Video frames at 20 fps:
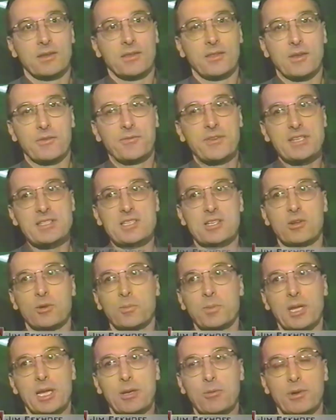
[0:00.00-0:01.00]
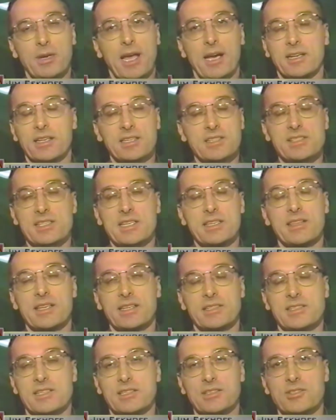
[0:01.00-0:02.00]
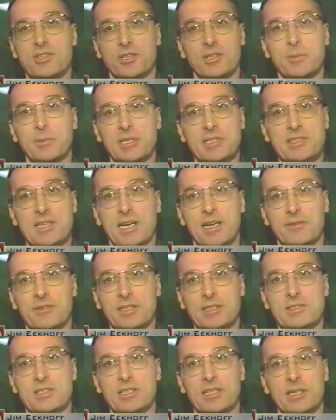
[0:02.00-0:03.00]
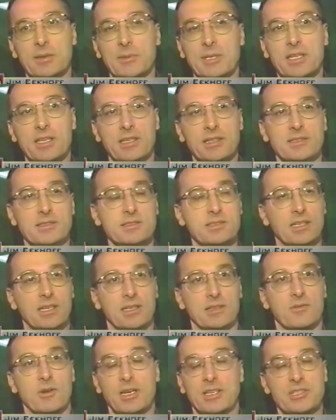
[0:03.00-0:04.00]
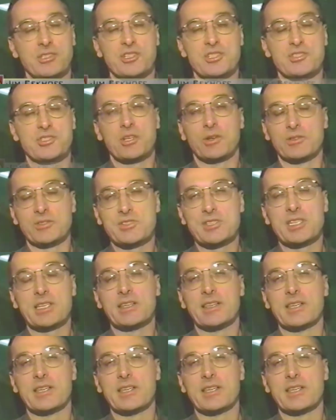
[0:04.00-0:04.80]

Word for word: The physical play, we're not going to see this in tournaments, obviously, because, uh, well, you just don't see